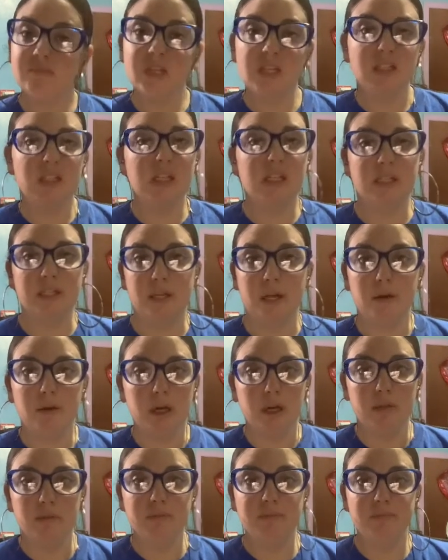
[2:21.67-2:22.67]
that's a
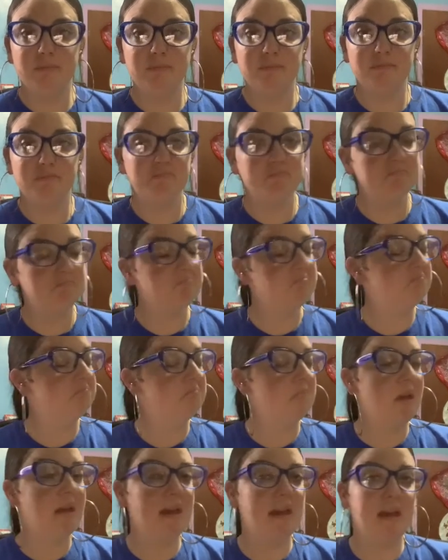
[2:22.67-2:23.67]
no-go.
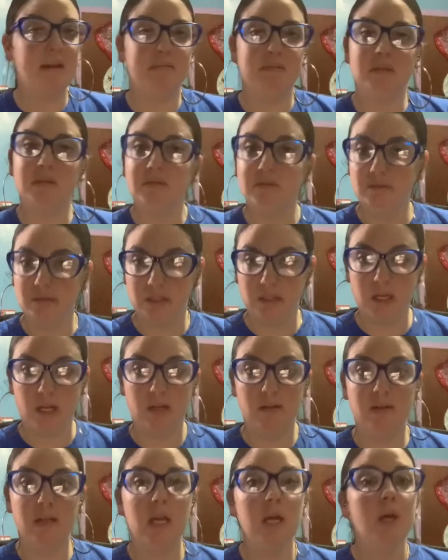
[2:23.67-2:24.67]
Absolutely
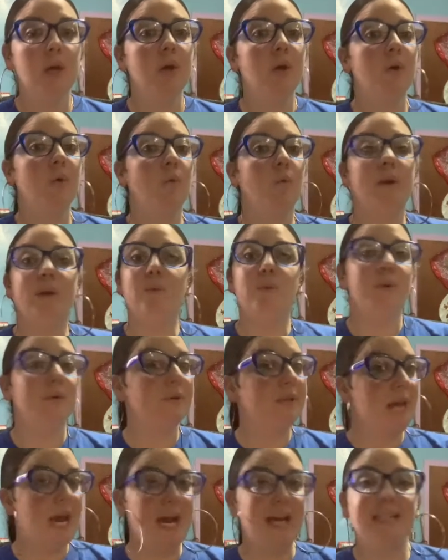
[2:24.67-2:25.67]
not. We will
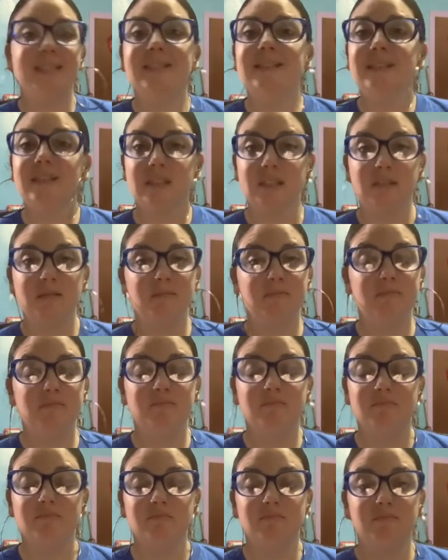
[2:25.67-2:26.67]
not
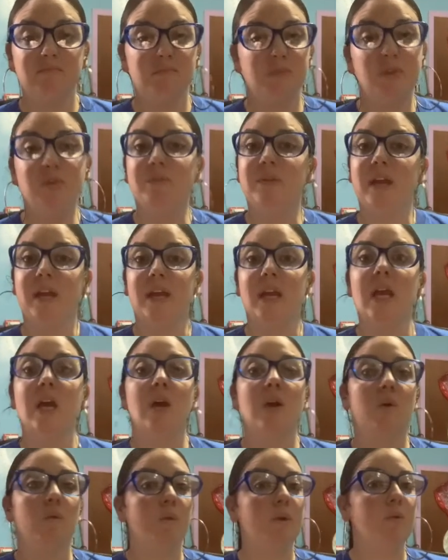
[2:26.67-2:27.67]
do that.
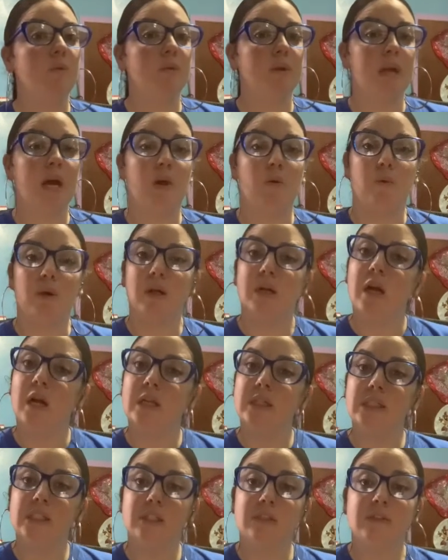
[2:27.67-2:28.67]
We will not work
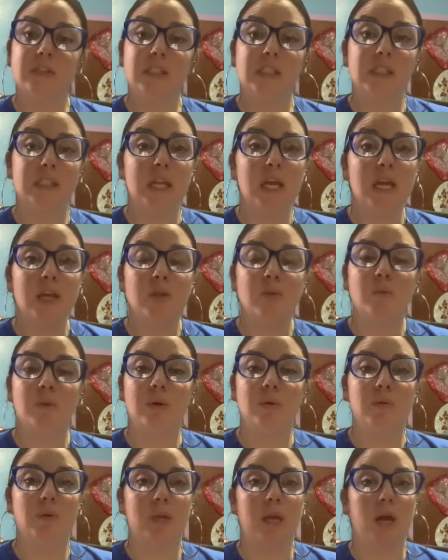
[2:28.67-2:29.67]
ourselves to death.
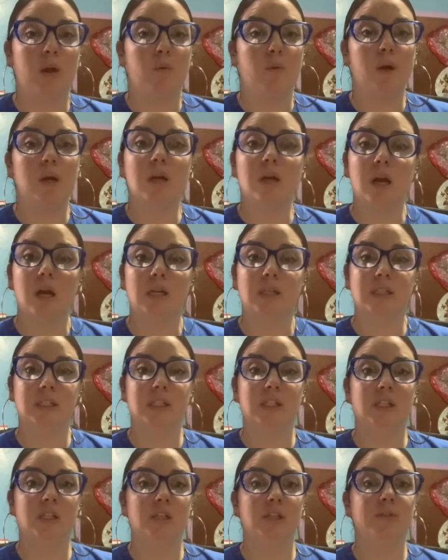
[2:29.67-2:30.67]
We will not work
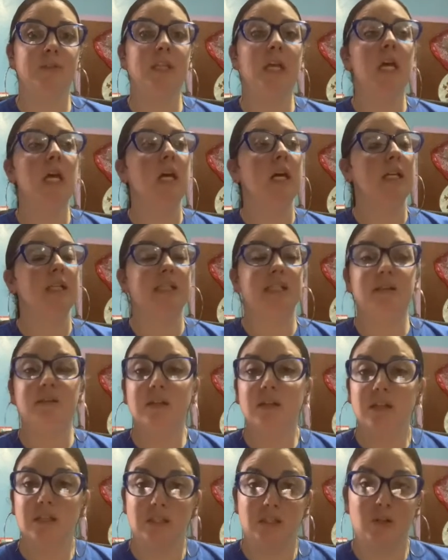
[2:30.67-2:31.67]
ourselves until
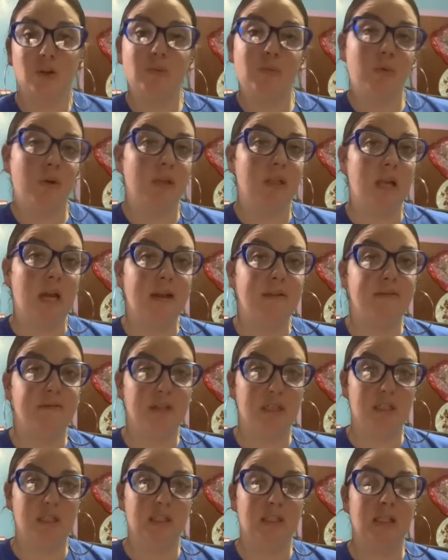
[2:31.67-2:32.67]
there is no more life
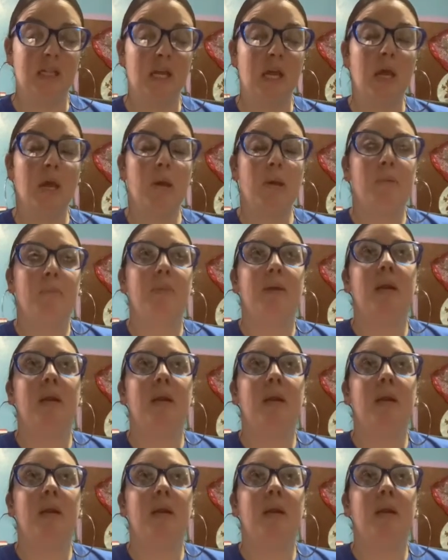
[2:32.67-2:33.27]
in us. But